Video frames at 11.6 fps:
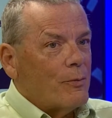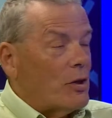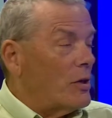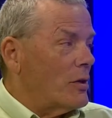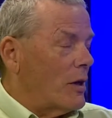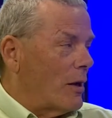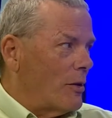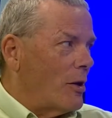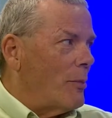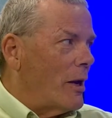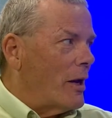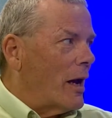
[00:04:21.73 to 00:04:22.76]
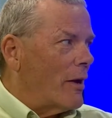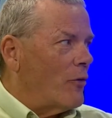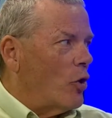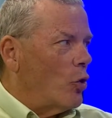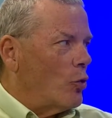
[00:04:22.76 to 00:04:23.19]
He may not
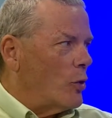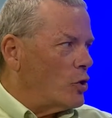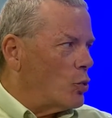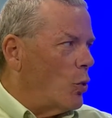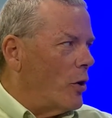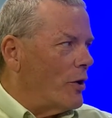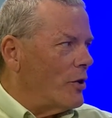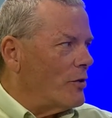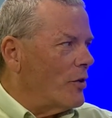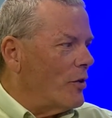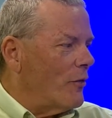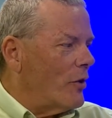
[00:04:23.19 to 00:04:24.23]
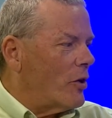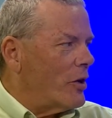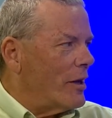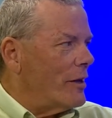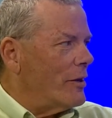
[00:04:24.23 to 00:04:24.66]
have known which one until the
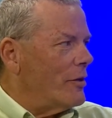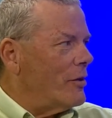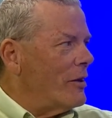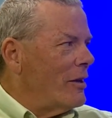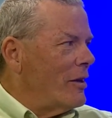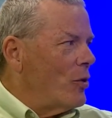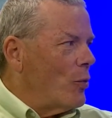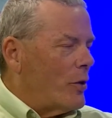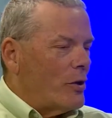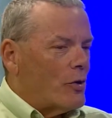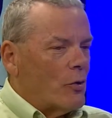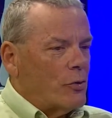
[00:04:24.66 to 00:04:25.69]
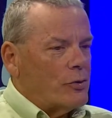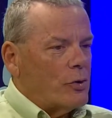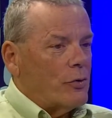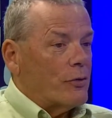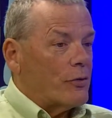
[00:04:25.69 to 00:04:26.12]
very end, when he told
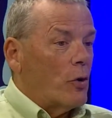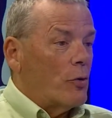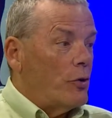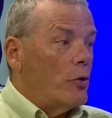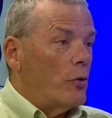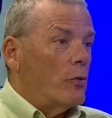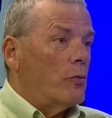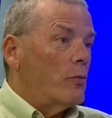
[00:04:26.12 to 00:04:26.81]
Judas, "Go do